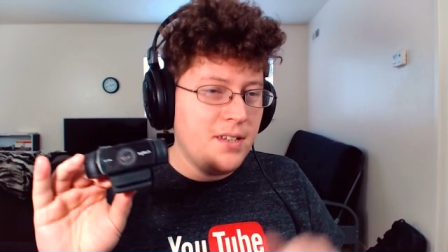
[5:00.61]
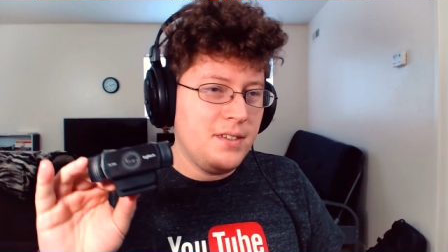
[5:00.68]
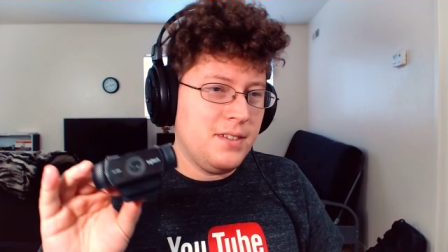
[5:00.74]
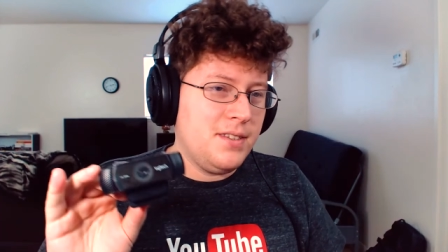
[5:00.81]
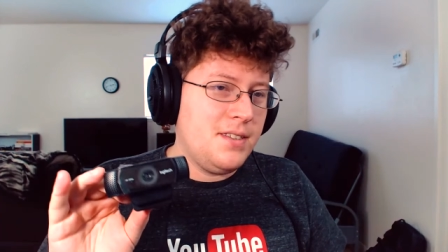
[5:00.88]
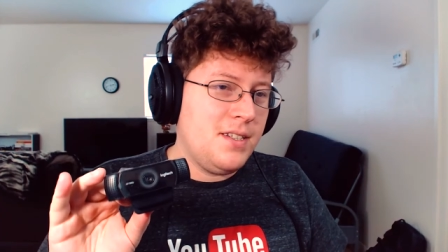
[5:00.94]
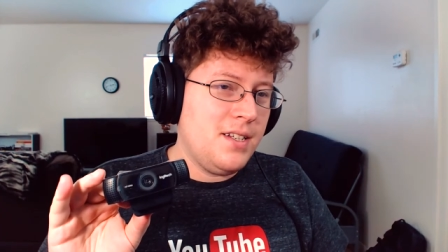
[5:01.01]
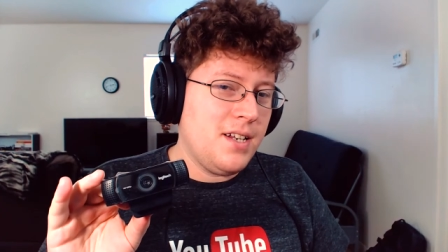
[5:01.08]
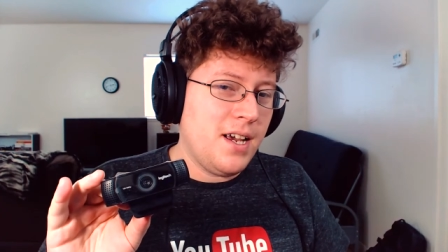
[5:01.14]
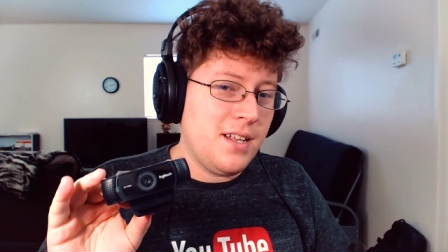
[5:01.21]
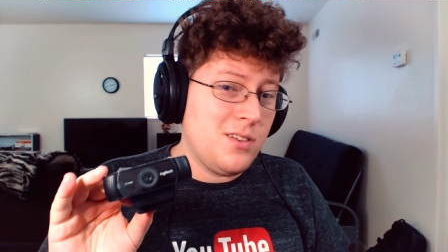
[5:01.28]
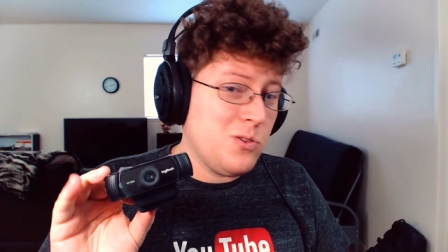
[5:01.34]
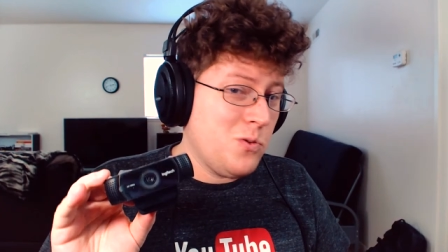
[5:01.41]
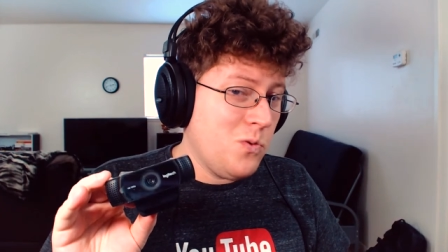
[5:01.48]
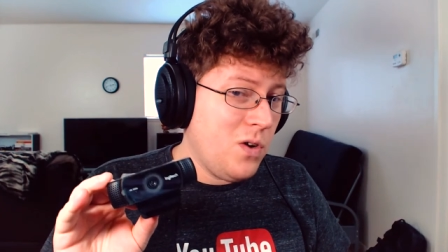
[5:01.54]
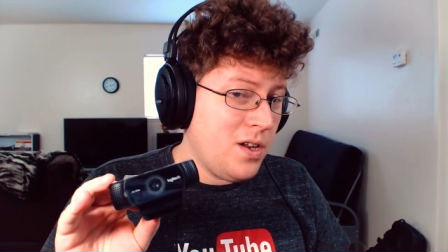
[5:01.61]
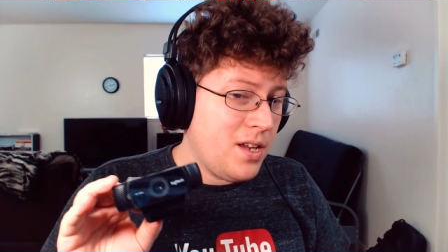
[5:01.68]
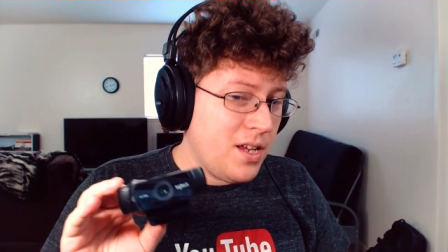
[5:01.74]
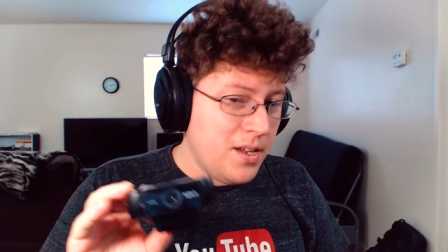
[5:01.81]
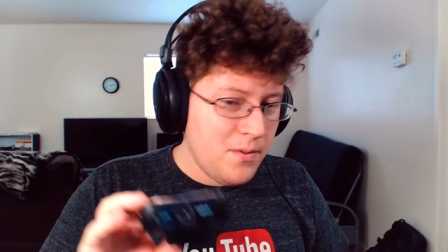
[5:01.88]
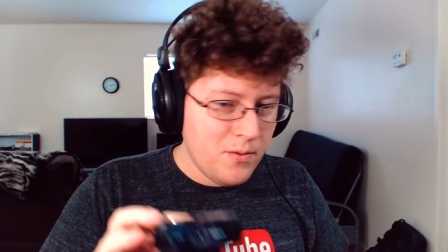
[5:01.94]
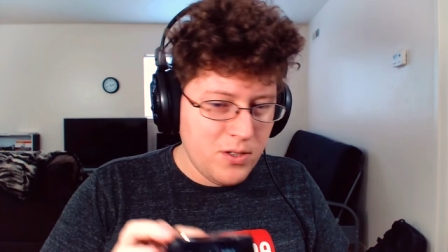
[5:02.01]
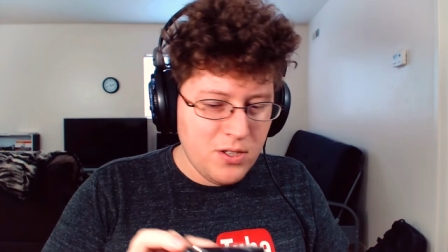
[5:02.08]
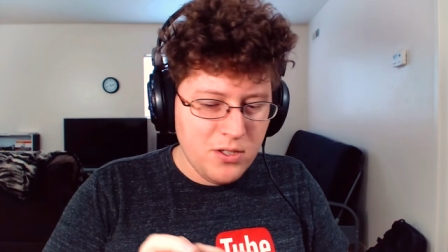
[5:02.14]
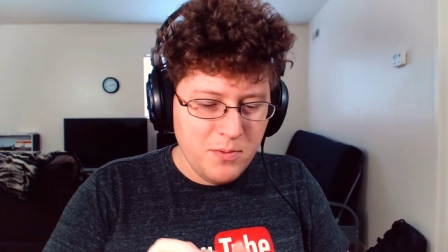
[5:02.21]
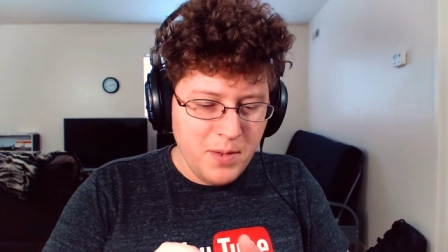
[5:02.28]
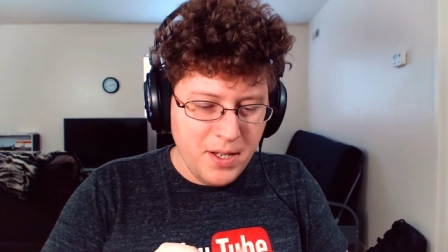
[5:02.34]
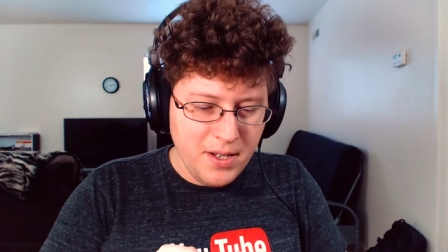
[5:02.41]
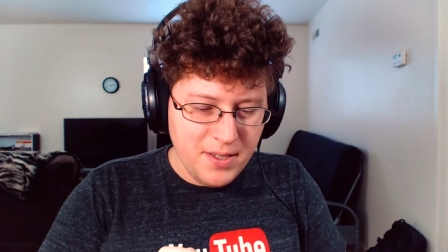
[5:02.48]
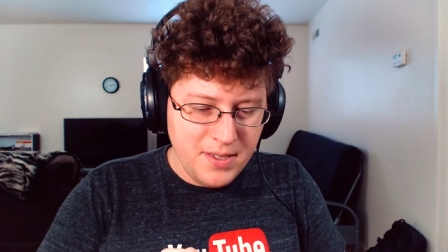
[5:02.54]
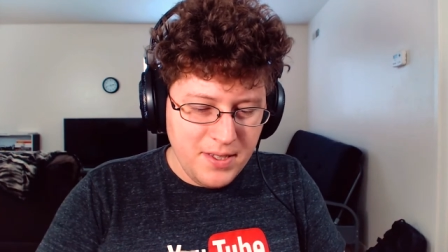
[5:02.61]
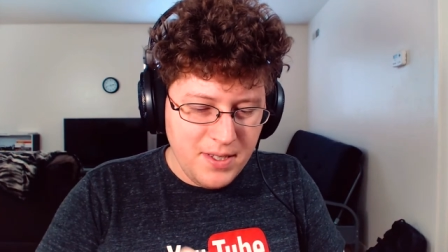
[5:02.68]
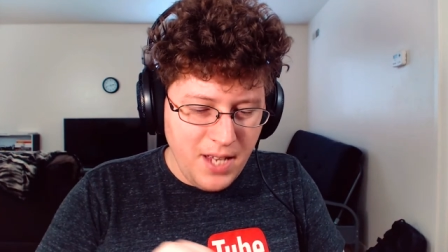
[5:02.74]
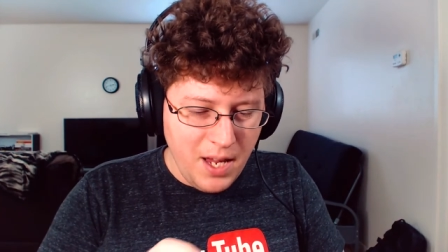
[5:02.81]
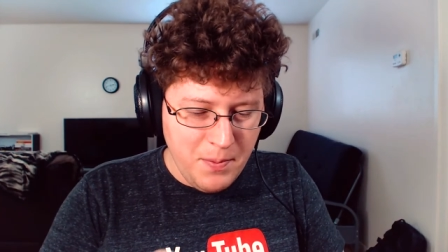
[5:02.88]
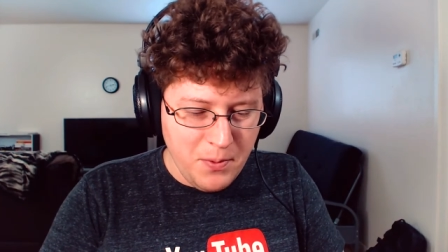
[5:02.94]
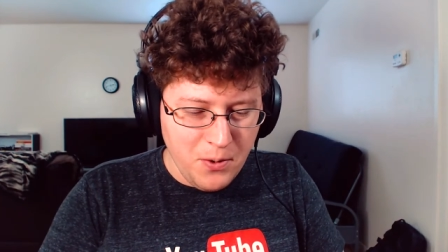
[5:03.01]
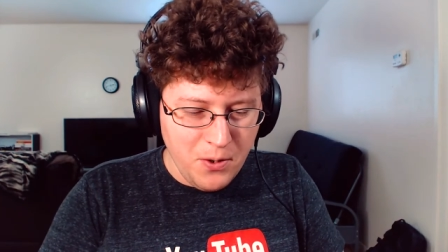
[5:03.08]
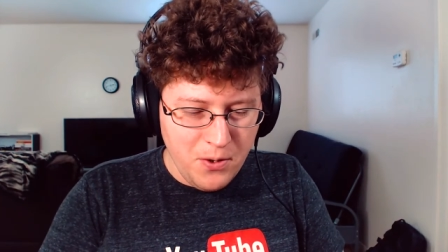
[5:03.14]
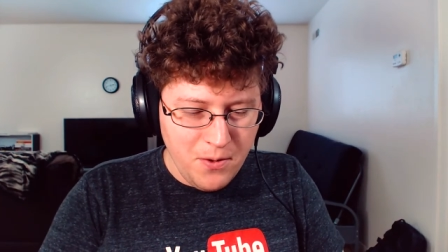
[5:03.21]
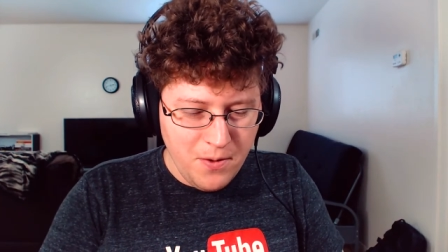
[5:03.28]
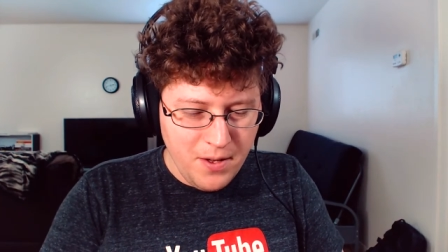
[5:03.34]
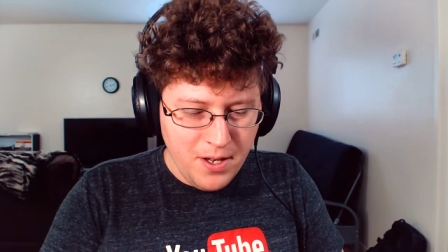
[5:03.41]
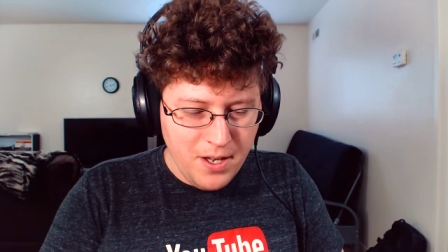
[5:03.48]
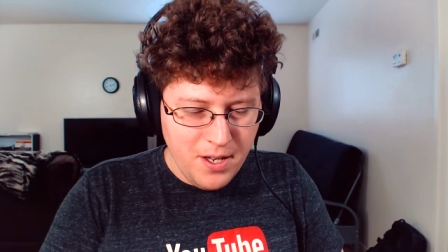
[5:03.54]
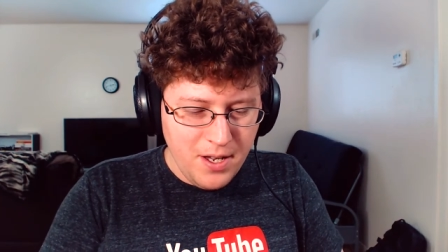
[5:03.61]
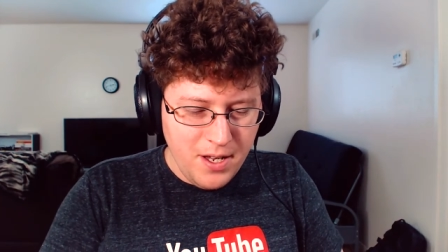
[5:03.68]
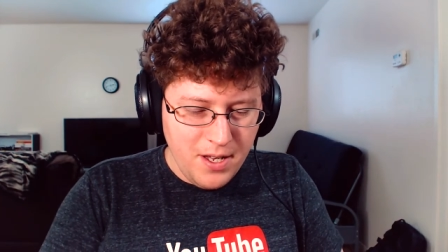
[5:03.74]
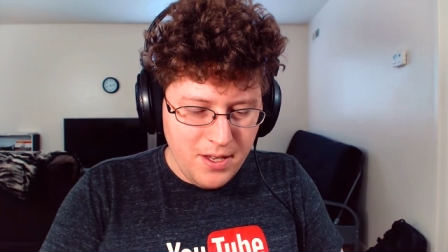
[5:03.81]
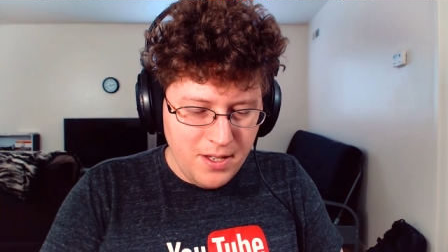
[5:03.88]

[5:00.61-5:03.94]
the C920, which has been a staple in